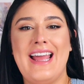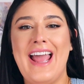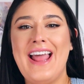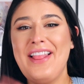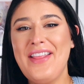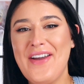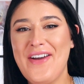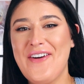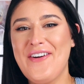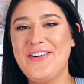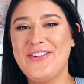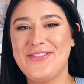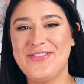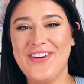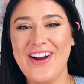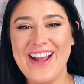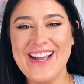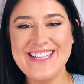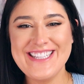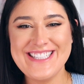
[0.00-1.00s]
Hello
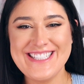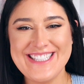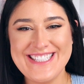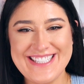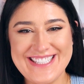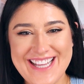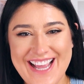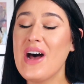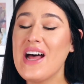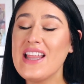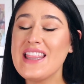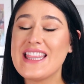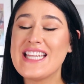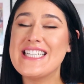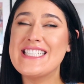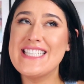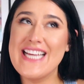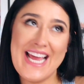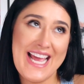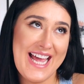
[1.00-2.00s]
friends! Well, the
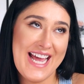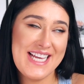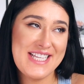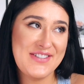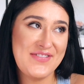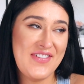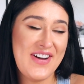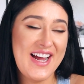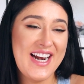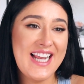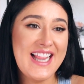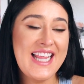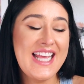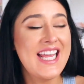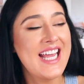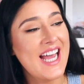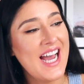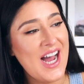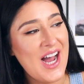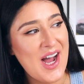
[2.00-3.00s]
day has finally
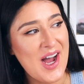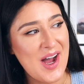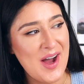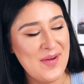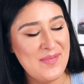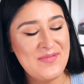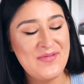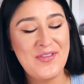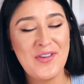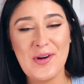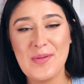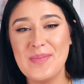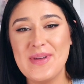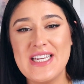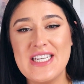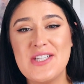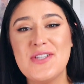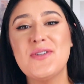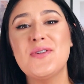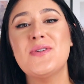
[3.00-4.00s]
come for me
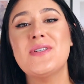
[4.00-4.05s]
to